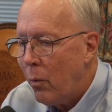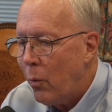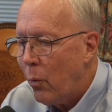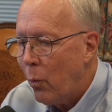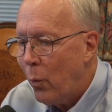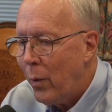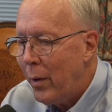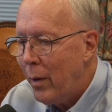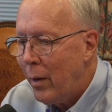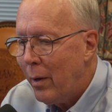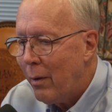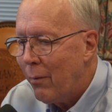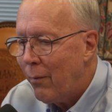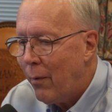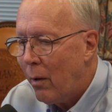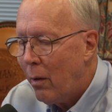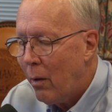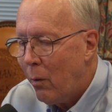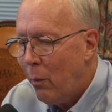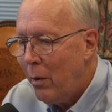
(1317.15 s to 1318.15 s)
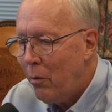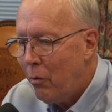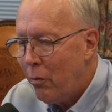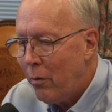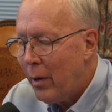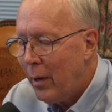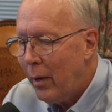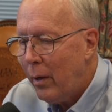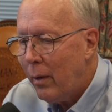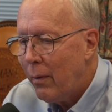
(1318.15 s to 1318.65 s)
We have always
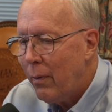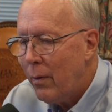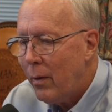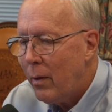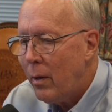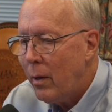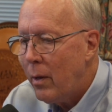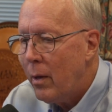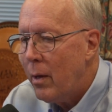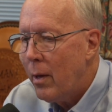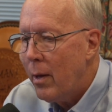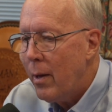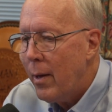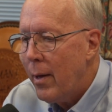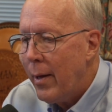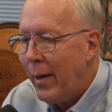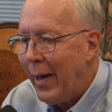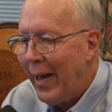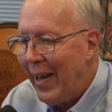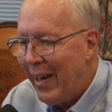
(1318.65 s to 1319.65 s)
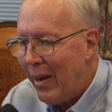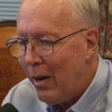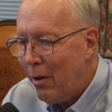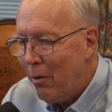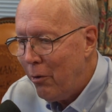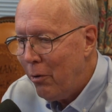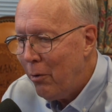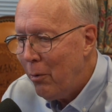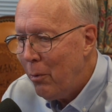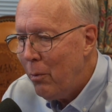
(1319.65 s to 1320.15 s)
taken the
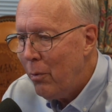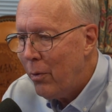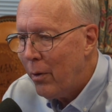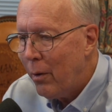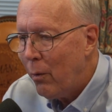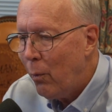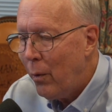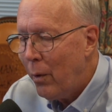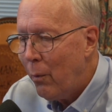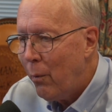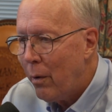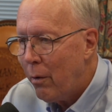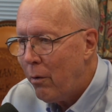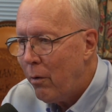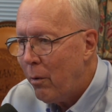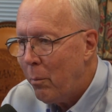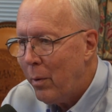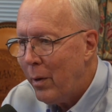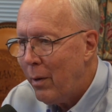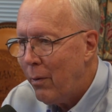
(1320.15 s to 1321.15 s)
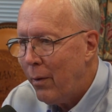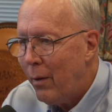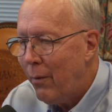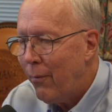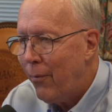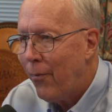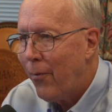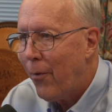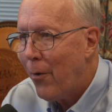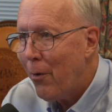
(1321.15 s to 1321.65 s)
attitude that we want to be the
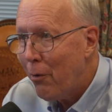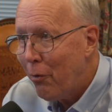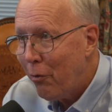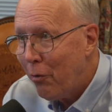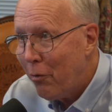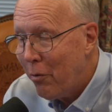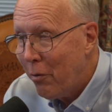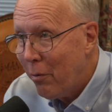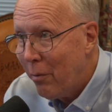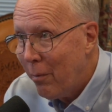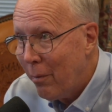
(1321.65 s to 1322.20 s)
first